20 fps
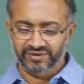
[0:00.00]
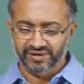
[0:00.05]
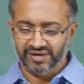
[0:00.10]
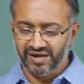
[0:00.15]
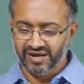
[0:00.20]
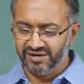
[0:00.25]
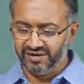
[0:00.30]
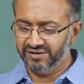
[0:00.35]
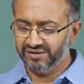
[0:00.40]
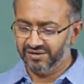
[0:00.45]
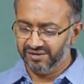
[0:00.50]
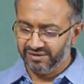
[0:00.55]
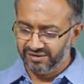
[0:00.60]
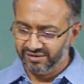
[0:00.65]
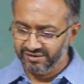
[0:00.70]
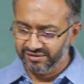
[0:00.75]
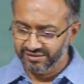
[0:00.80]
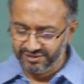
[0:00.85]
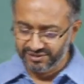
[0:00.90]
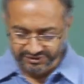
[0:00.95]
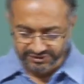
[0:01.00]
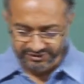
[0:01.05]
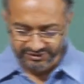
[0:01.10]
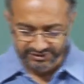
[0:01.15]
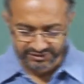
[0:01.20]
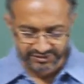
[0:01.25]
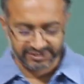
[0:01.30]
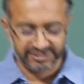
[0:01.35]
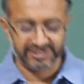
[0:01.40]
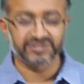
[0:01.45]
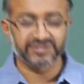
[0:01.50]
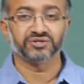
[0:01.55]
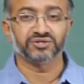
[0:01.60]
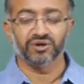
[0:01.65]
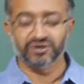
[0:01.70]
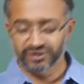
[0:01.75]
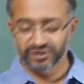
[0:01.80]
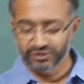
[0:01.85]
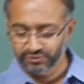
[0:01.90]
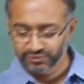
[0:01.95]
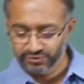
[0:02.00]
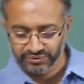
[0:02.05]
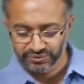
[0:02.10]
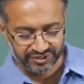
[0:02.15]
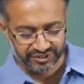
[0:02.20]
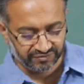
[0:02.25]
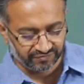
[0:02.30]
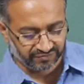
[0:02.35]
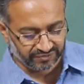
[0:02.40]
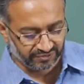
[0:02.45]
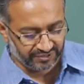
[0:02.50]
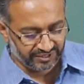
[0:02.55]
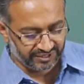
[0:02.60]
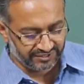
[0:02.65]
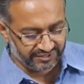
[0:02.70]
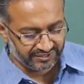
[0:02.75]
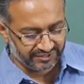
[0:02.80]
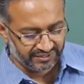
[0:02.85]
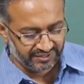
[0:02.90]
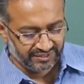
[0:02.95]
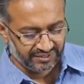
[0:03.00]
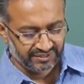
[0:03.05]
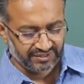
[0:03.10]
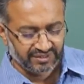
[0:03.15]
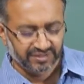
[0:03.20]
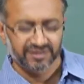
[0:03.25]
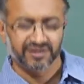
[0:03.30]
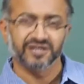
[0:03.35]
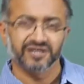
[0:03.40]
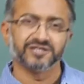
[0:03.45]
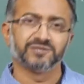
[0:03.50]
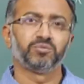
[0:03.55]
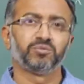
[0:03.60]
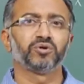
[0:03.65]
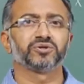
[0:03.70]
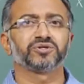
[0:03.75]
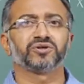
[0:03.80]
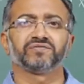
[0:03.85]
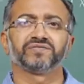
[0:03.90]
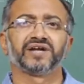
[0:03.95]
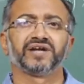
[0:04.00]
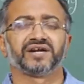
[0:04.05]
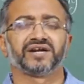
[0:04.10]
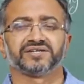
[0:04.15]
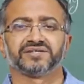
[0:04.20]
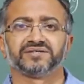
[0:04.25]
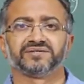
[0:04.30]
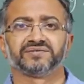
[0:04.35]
And this test on Newtonian fluids does both of that.